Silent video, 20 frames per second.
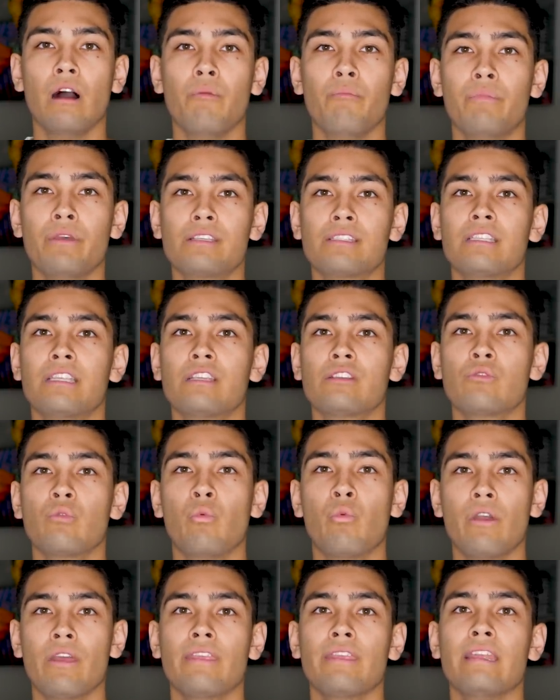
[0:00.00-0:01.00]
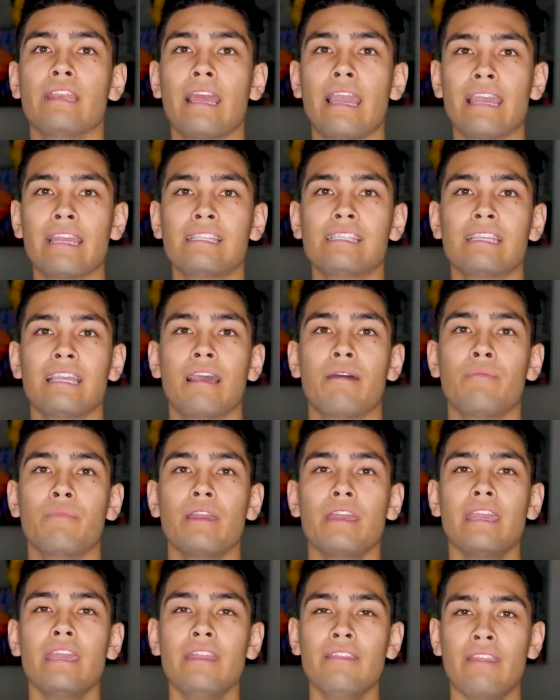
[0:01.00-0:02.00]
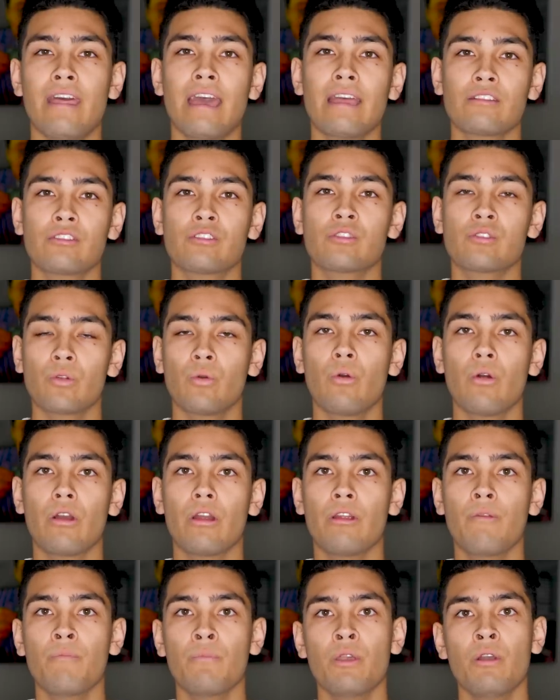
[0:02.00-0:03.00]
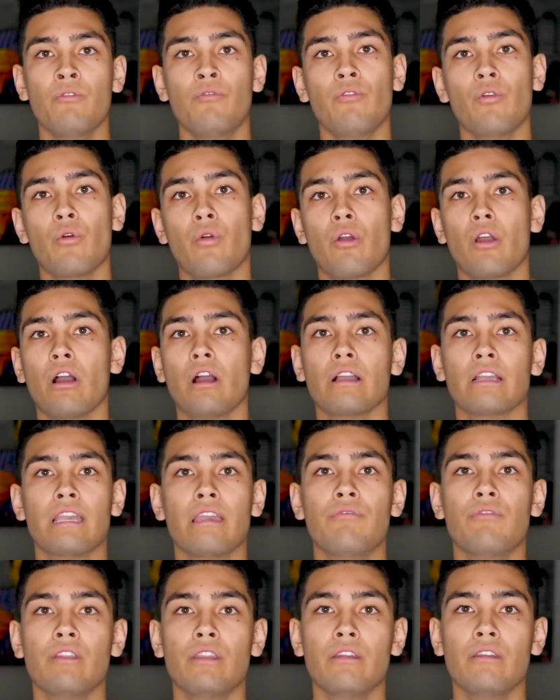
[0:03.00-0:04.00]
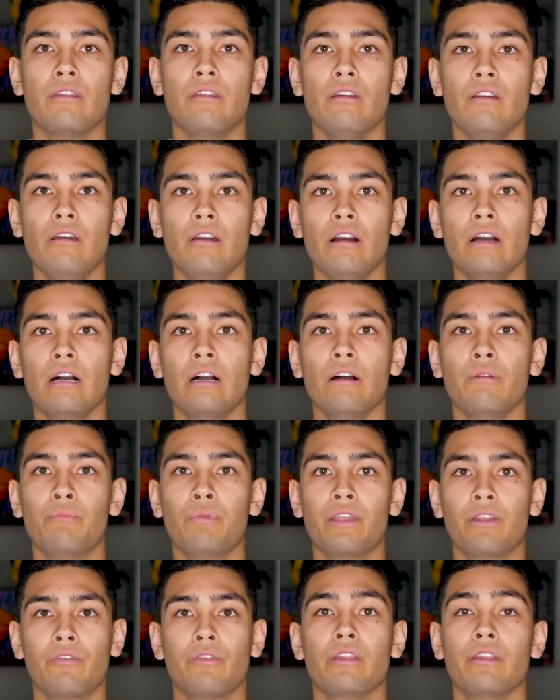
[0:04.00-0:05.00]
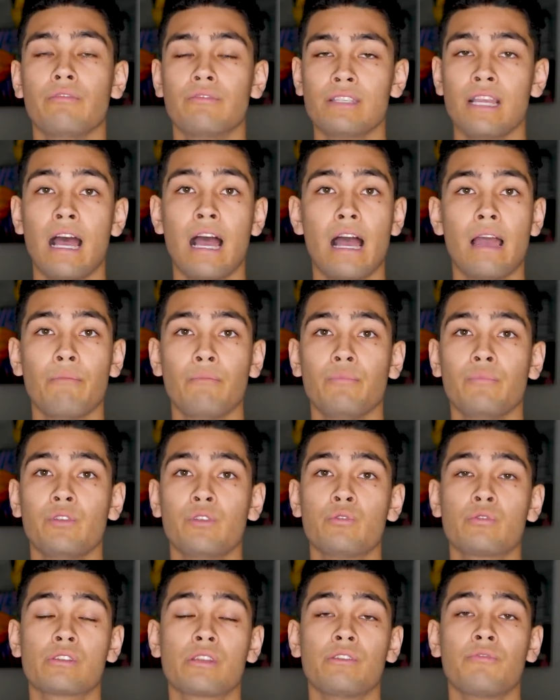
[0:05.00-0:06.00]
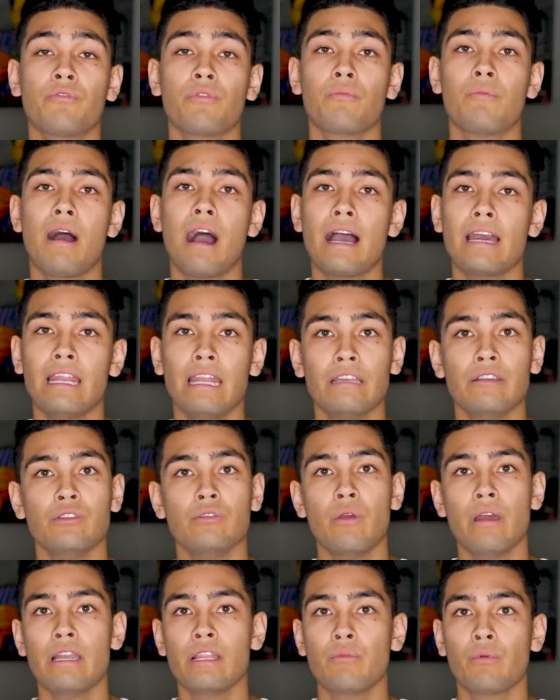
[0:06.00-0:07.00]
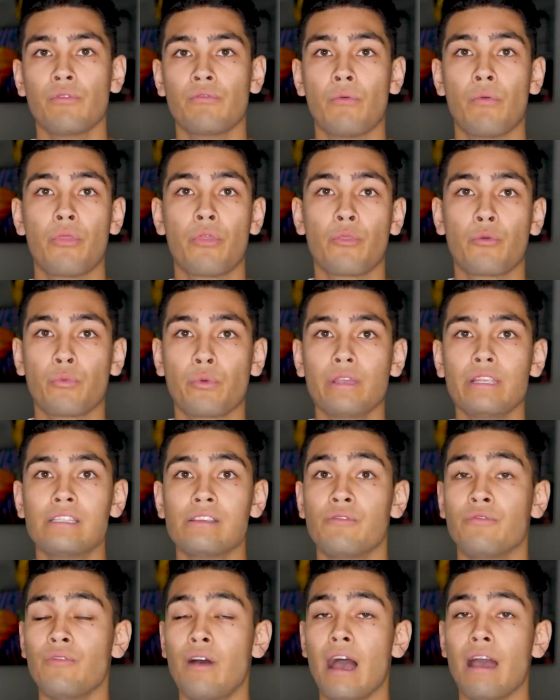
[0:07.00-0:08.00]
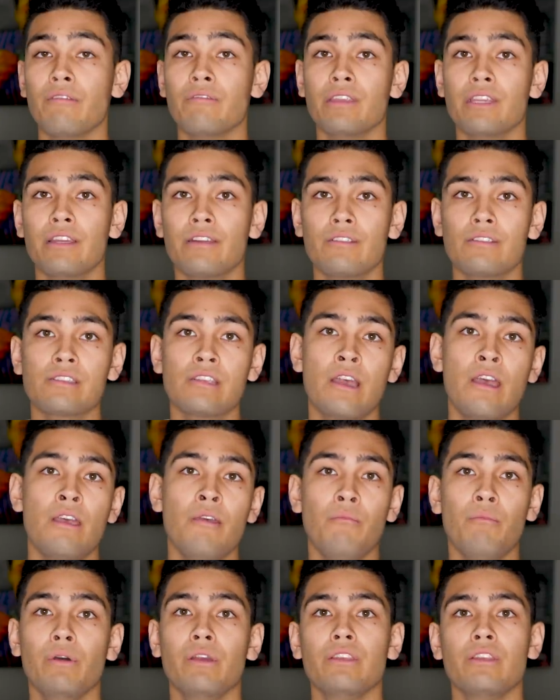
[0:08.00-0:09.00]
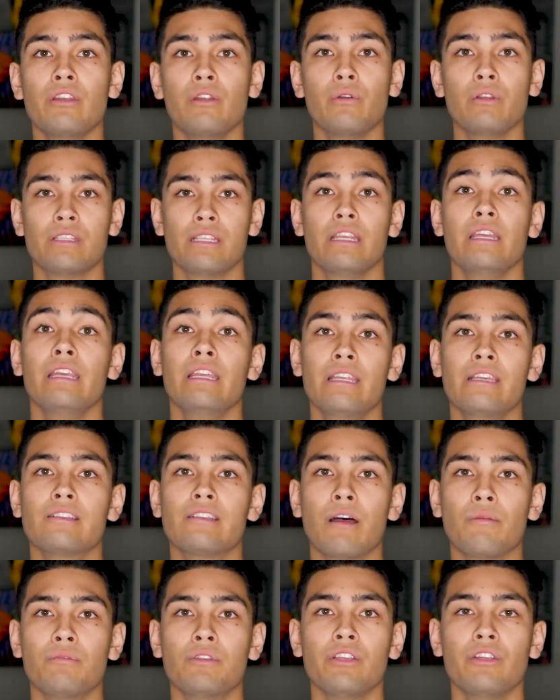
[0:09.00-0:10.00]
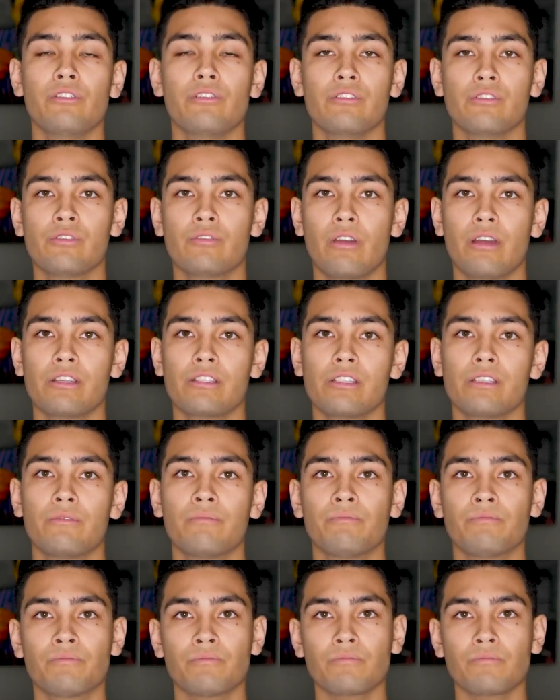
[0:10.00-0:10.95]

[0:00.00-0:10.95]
business with an ATM in that store for a given period of time. Usually for mine, I do anywhere from 3 to 5 years, but you know, it is up to your discretion.